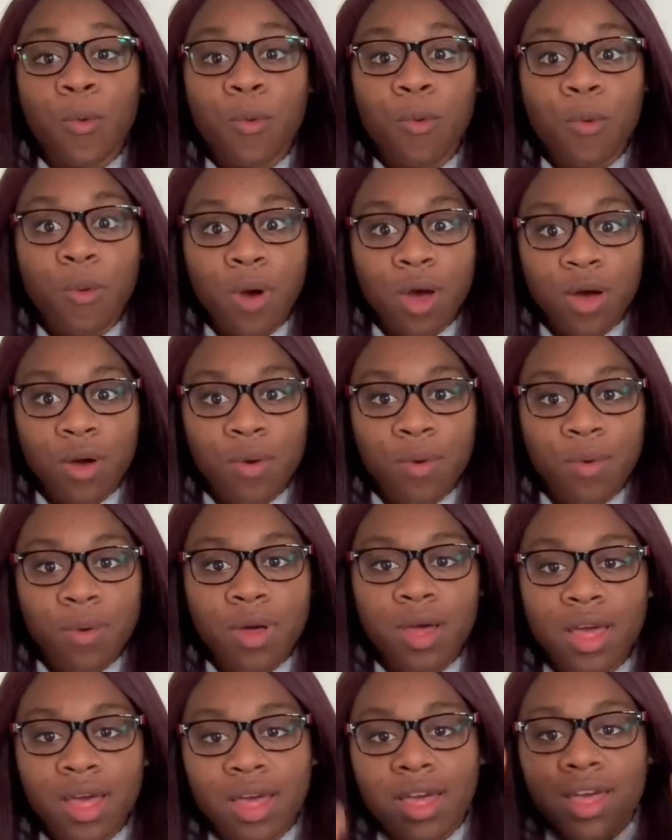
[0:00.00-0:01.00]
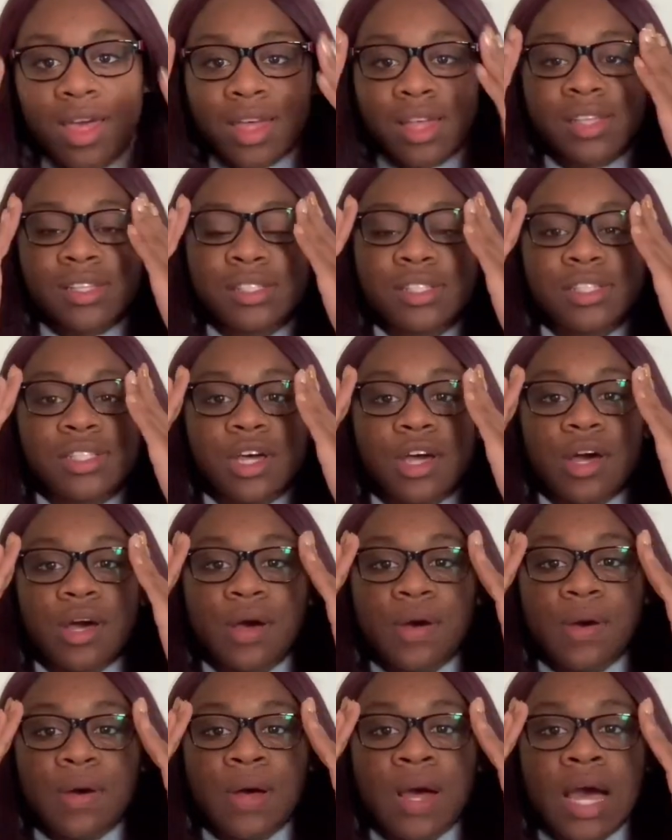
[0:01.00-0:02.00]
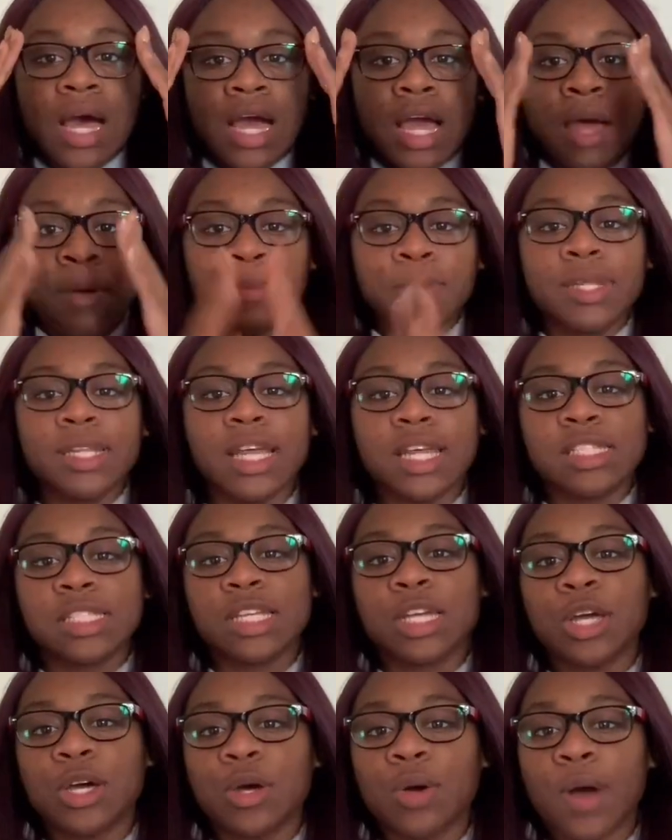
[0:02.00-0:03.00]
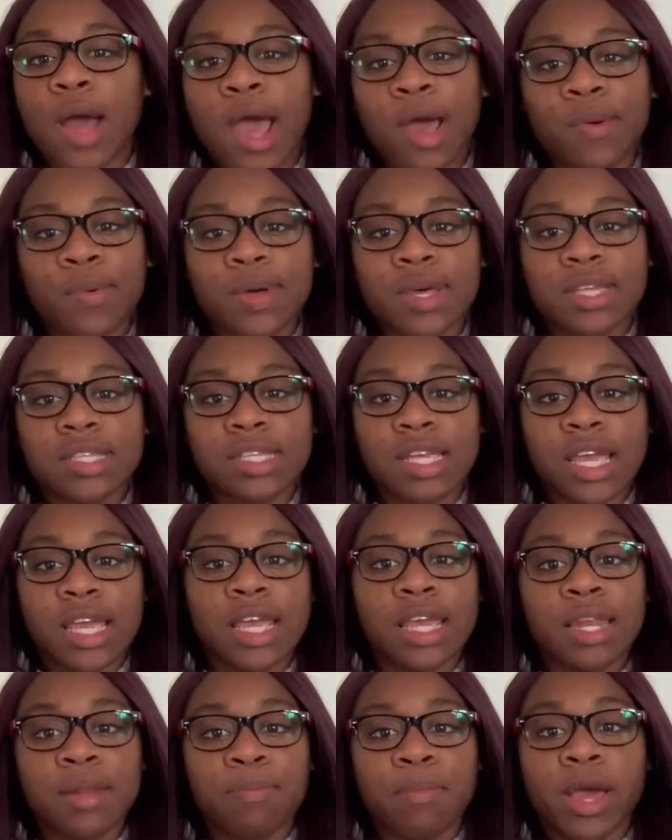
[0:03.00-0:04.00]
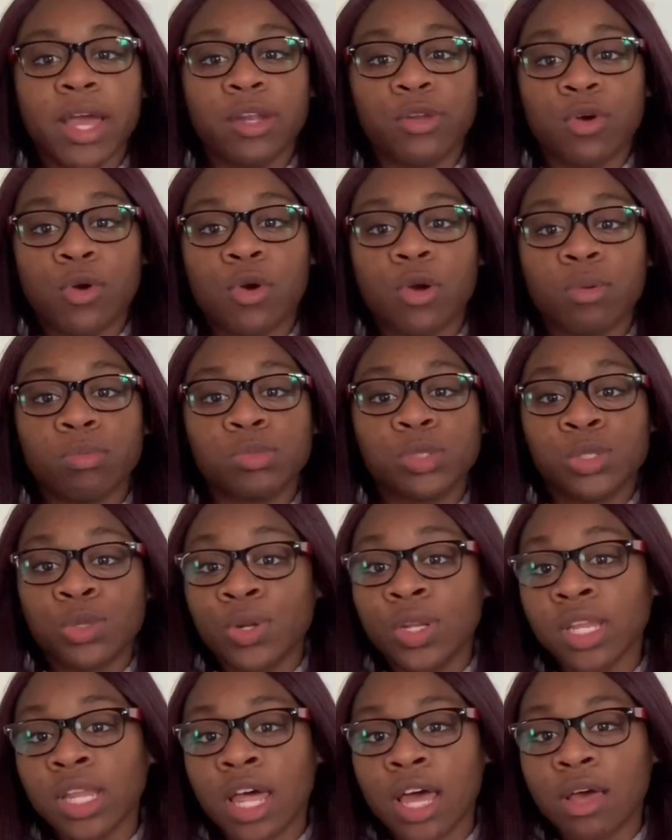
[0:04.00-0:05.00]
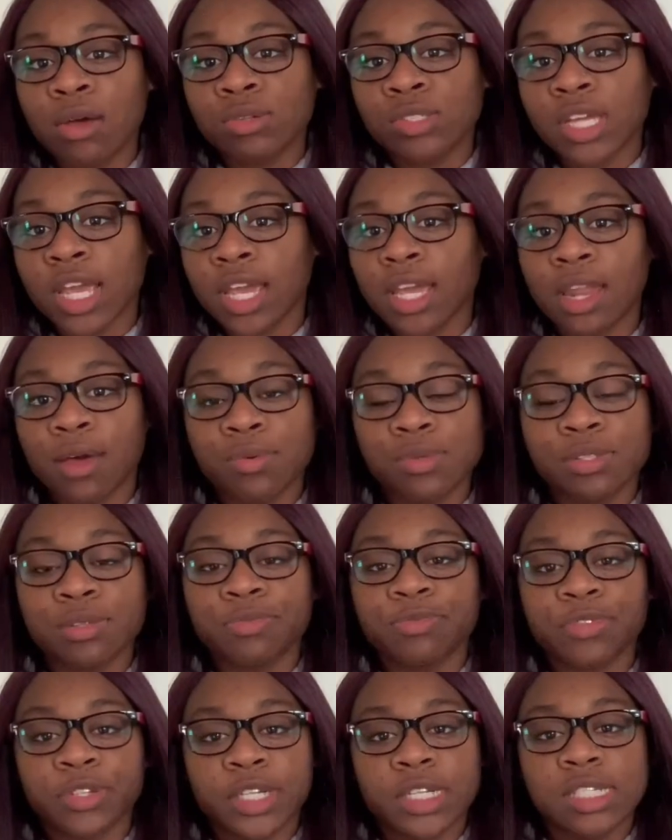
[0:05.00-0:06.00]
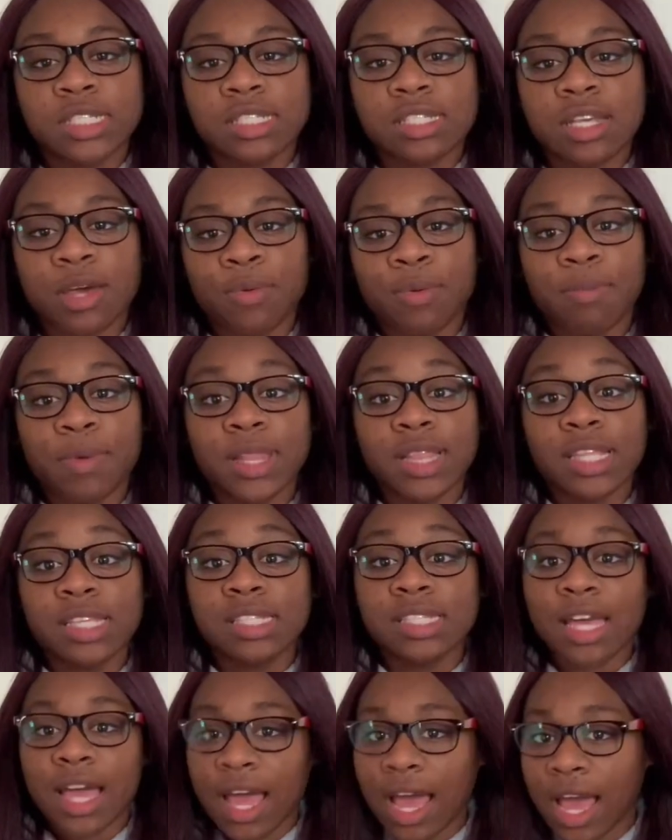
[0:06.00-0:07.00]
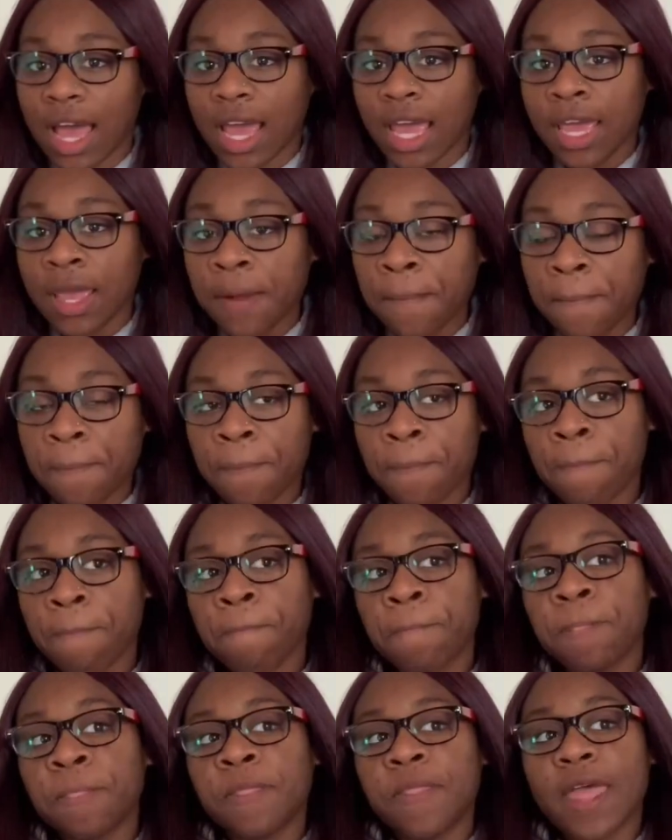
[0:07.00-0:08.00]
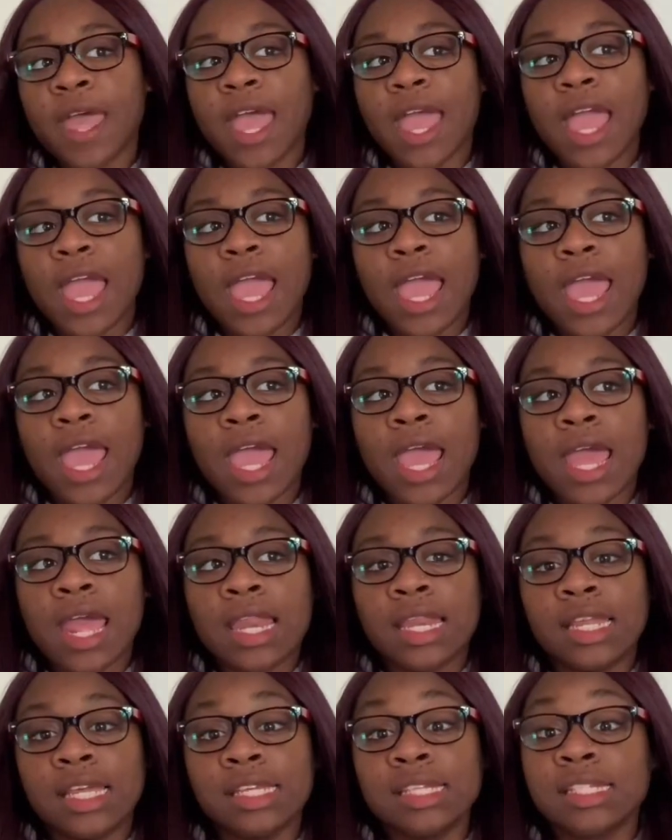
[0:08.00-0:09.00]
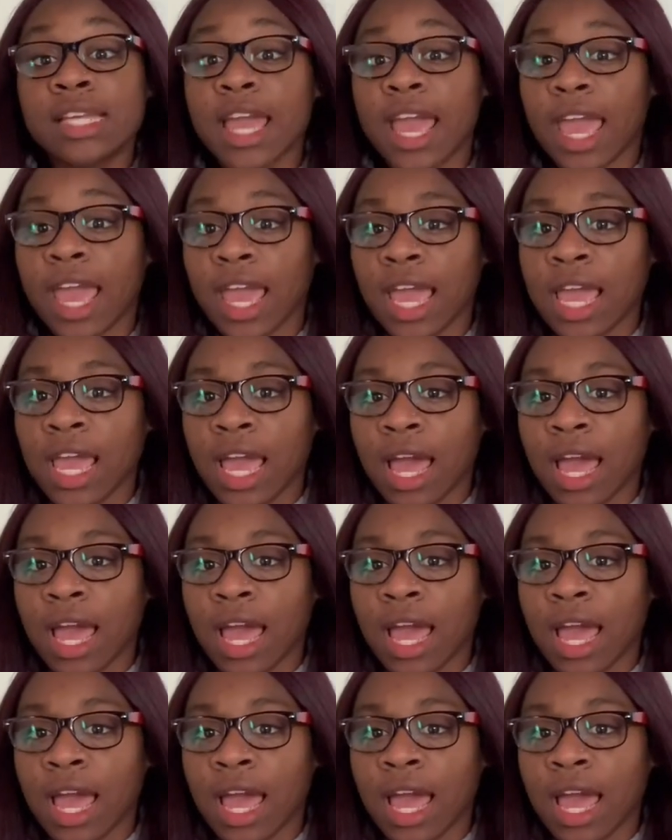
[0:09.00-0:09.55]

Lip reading: Whoa. So a couple of days ago, I was in my dorm student lounge hanging out with some friends, and we met this guy. And he's gay.